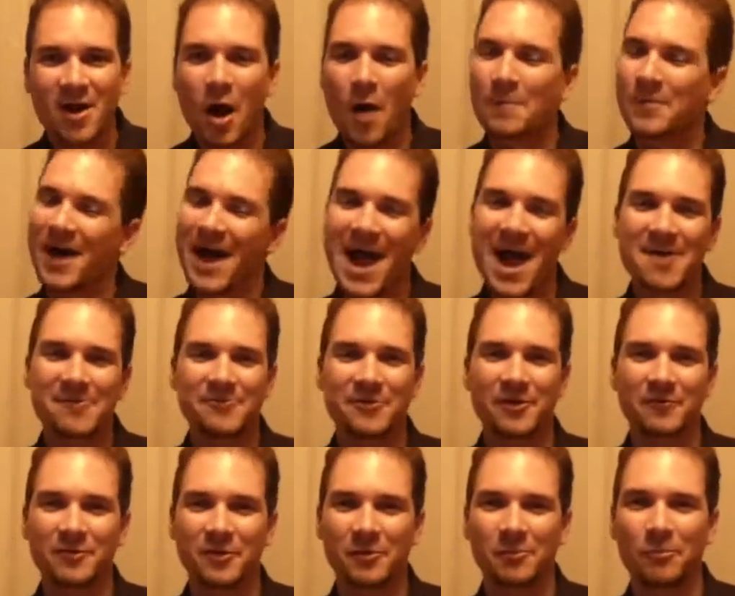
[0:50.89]
On behalf
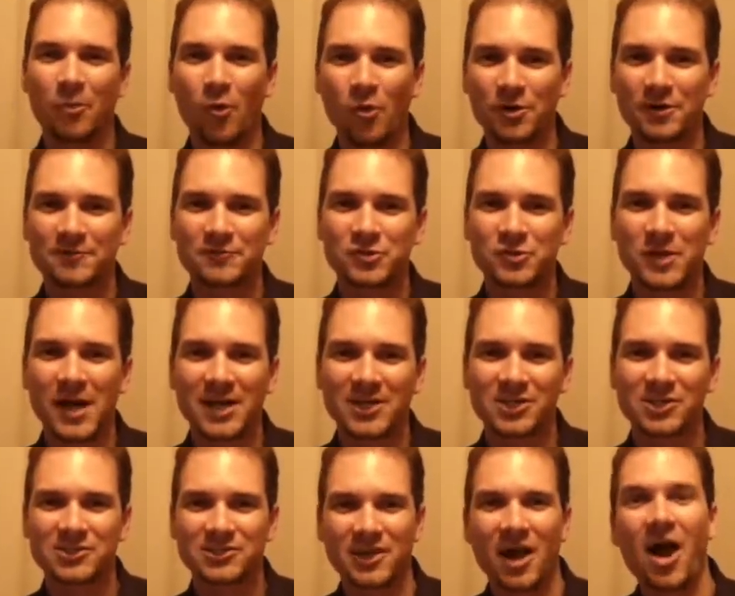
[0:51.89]
of the Board of
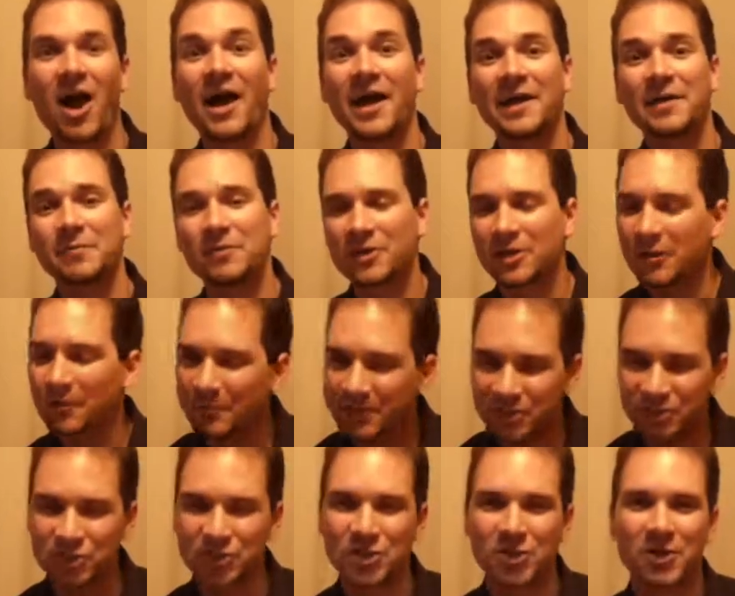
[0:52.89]
Directors, I am the
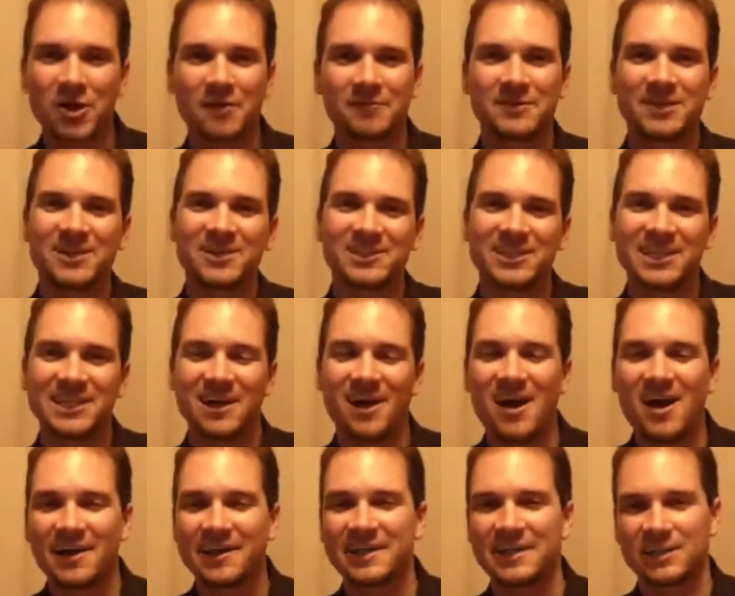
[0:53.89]
Commissioner of the Elite
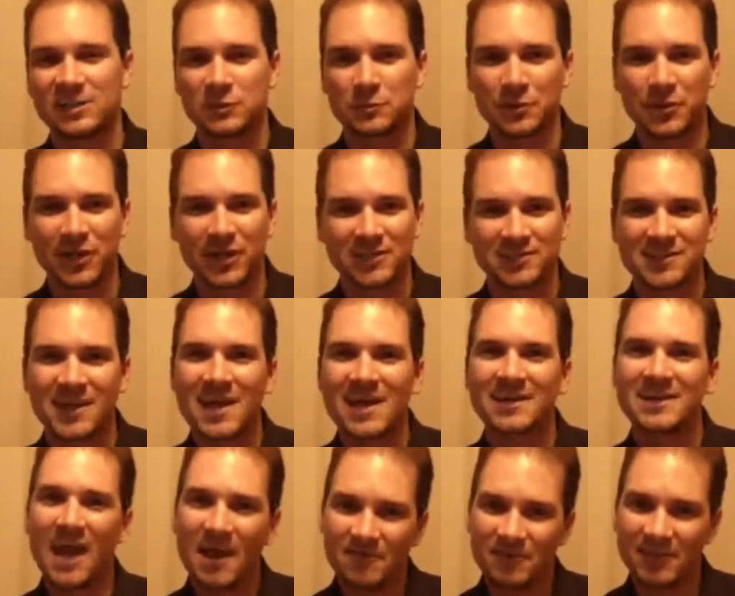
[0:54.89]
Hockey Experience,
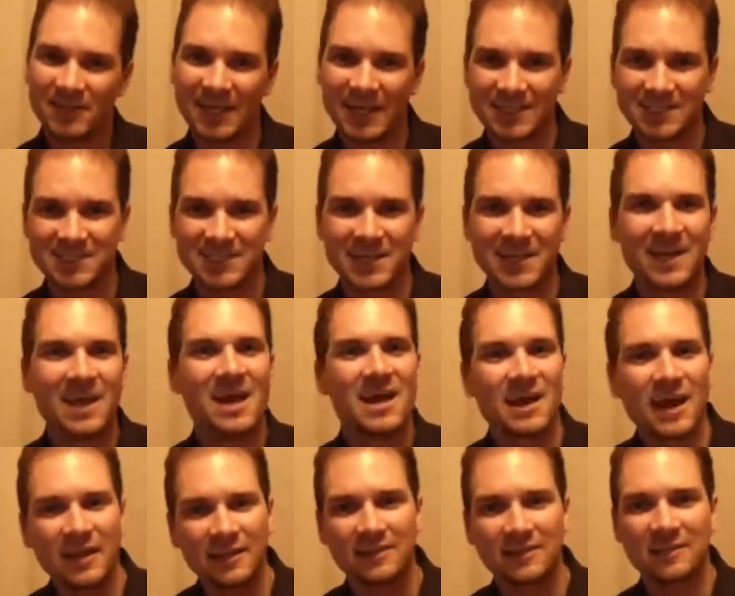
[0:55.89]
Kevin Lacey,
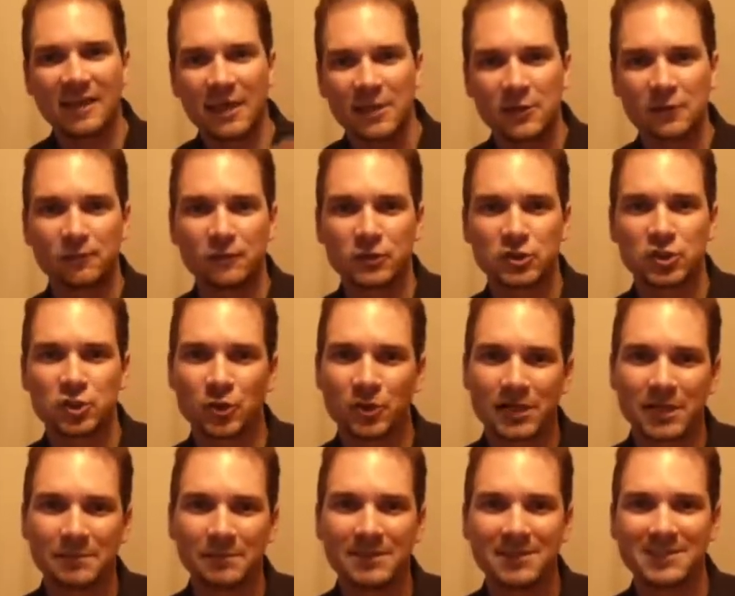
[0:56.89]
and I thank you for
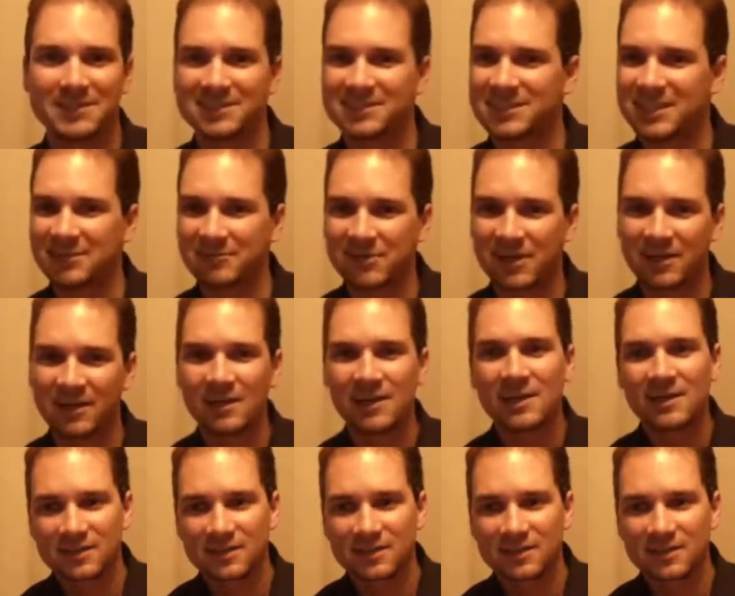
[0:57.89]
joining me this evening.